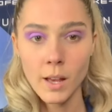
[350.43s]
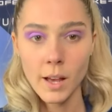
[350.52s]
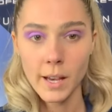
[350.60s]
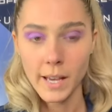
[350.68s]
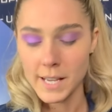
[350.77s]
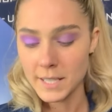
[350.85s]

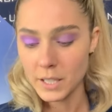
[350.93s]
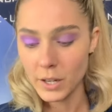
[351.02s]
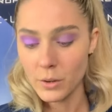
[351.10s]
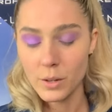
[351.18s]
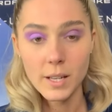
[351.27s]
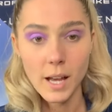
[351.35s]
Okay,
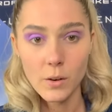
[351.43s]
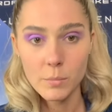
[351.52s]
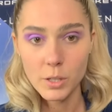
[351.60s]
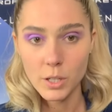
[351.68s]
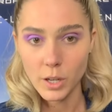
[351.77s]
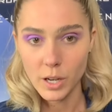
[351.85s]
so now I'm
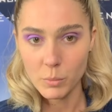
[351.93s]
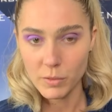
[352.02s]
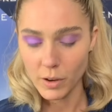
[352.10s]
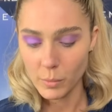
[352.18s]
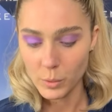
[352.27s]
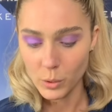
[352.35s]
going to go in with
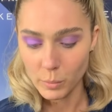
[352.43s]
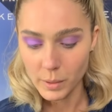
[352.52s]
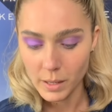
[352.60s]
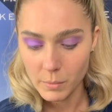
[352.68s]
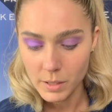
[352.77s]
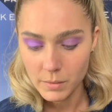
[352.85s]
our Pure
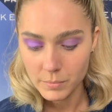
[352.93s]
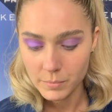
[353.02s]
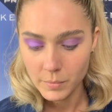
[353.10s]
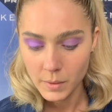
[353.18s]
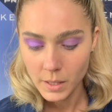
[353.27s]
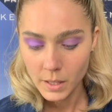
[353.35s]
Pigment.
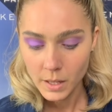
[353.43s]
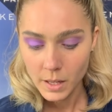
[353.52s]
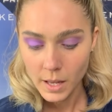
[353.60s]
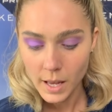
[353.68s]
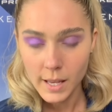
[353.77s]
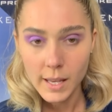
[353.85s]

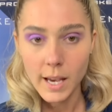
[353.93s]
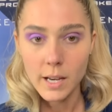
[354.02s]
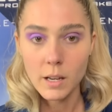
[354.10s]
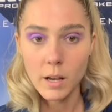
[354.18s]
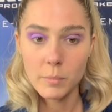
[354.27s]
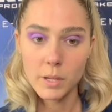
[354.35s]

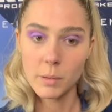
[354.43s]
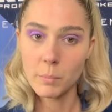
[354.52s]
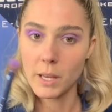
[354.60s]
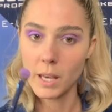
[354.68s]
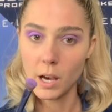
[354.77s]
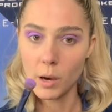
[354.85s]
Again, I'm going to
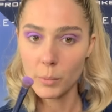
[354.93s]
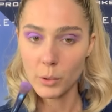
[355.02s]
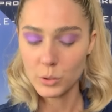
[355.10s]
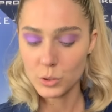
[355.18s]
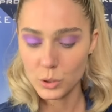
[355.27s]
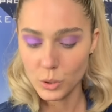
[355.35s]
pick it up
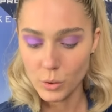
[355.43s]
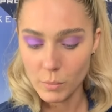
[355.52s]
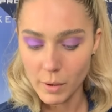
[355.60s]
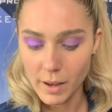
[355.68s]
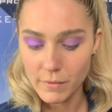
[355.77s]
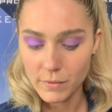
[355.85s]
onto
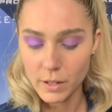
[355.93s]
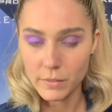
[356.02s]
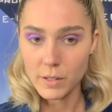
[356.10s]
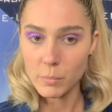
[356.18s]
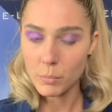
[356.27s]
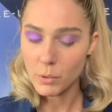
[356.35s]
my
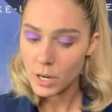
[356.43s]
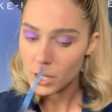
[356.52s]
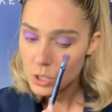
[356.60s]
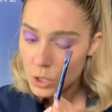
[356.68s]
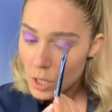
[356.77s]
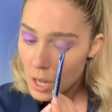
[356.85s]
fluffy
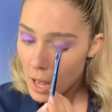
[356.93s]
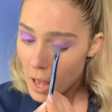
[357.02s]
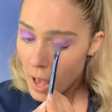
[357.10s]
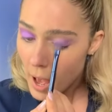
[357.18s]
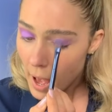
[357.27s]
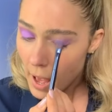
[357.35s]
brush
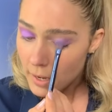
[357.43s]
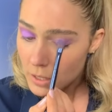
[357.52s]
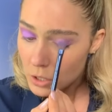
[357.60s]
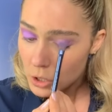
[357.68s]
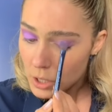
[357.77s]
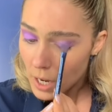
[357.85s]

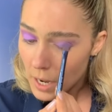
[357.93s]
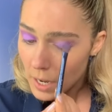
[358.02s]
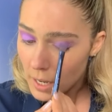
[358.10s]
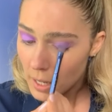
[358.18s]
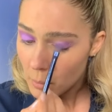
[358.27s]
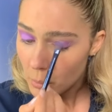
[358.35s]
and
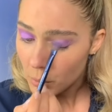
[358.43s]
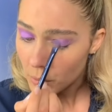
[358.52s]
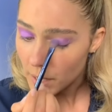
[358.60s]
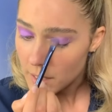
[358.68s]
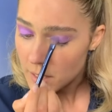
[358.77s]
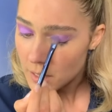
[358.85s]
gently
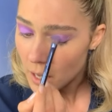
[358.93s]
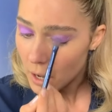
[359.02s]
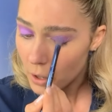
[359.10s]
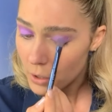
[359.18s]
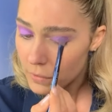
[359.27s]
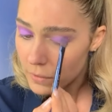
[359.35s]
press that
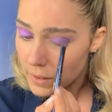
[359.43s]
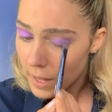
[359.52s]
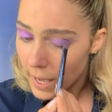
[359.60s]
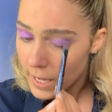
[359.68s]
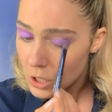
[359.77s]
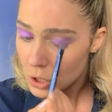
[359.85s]
over the
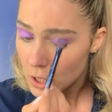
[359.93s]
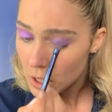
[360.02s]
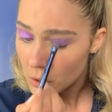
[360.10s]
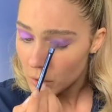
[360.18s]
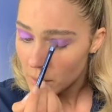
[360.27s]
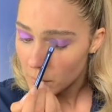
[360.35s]
HG
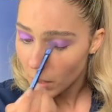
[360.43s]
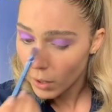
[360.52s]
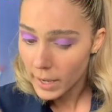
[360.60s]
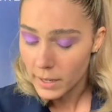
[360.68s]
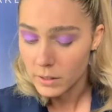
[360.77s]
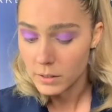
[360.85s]
cream
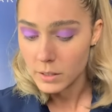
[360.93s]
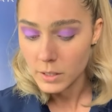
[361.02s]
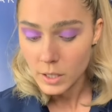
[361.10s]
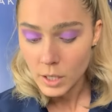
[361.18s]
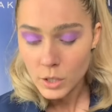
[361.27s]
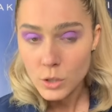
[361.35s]
liner.
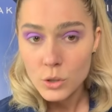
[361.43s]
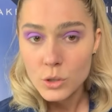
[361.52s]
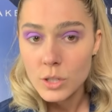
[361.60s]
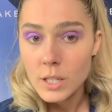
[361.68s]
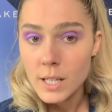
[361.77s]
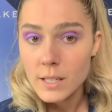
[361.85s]
You
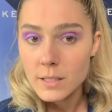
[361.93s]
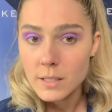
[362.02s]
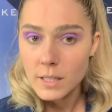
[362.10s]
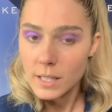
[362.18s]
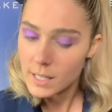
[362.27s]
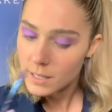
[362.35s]
should instantly